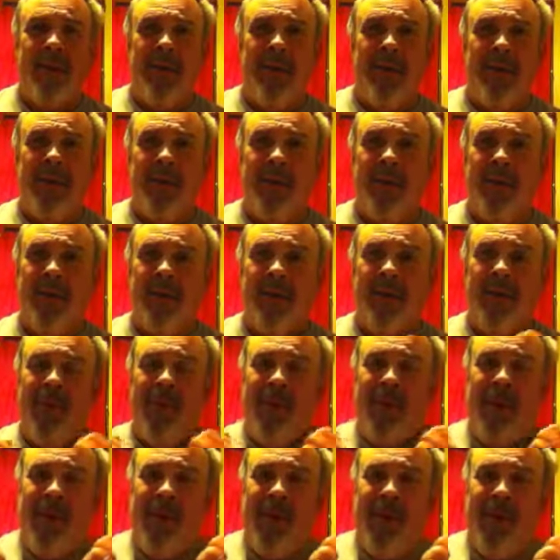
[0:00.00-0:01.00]
So,
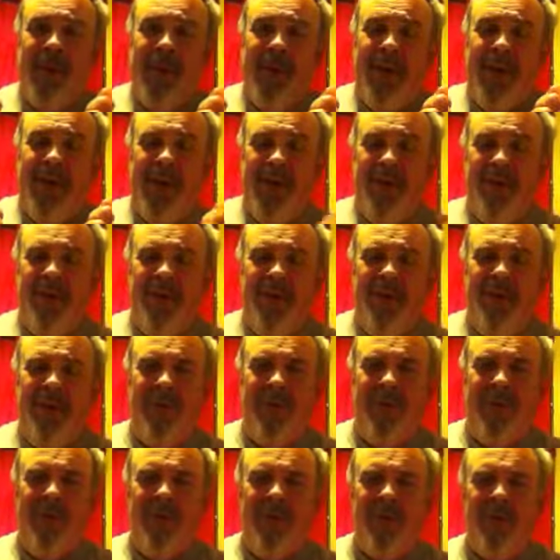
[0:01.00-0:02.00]
if
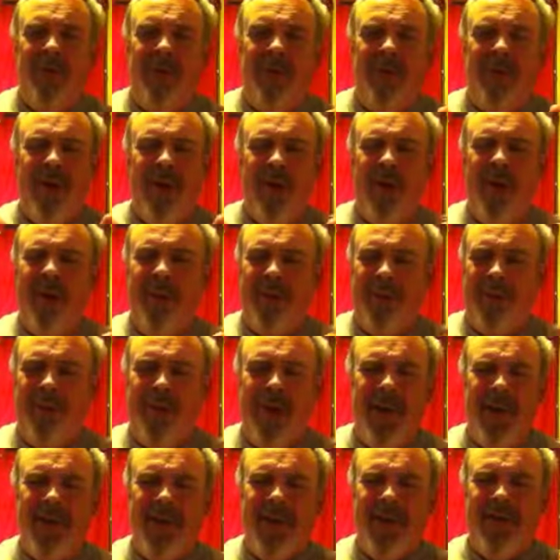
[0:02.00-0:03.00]
you're in that
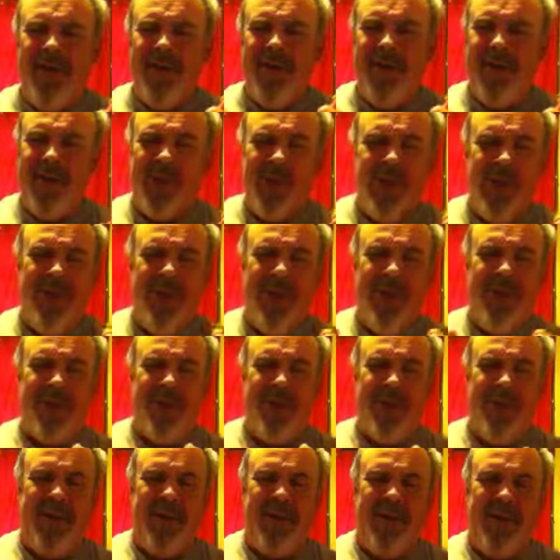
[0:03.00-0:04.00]
place of
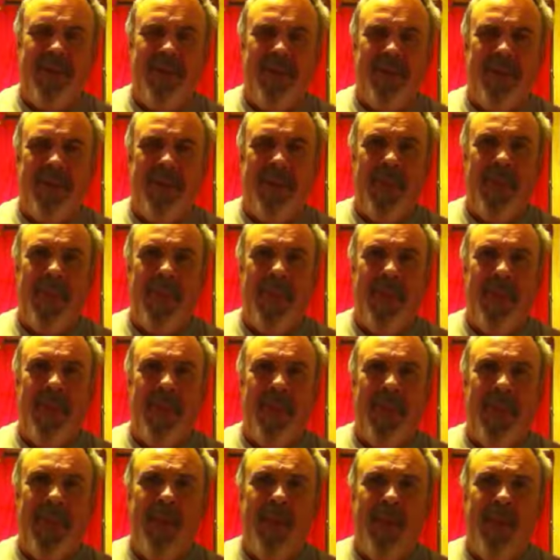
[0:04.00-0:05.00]
discouragement,
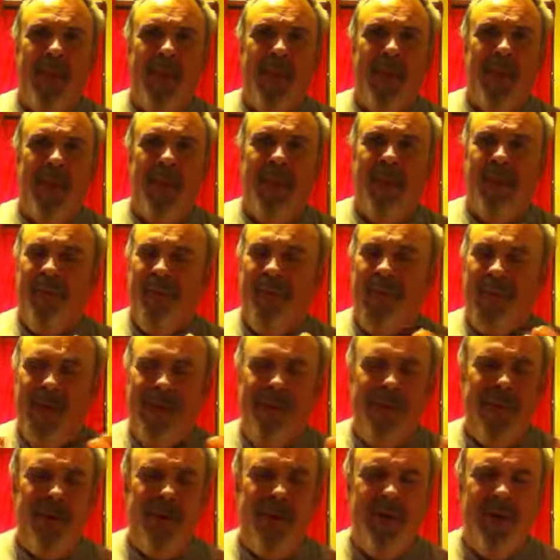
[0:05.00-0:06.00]

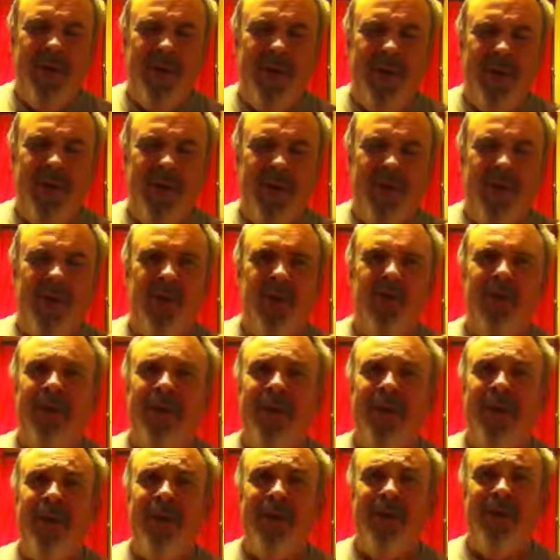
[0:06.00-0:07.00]
maybe you
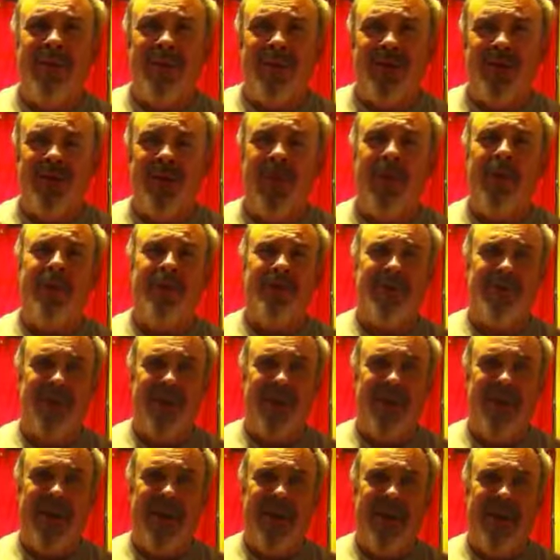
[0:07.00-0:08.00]
need this verse
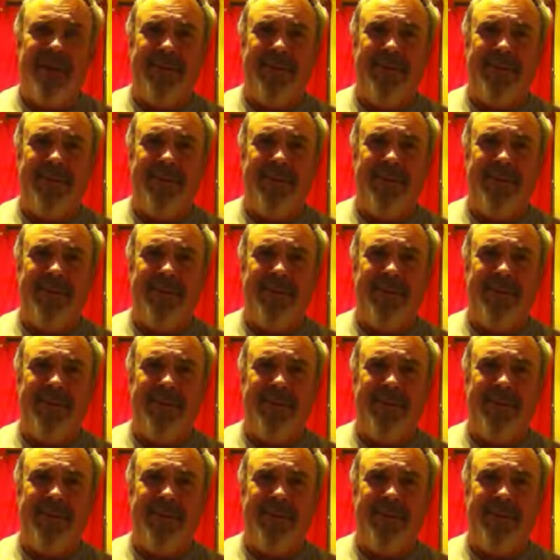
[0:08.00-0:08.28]
tonight.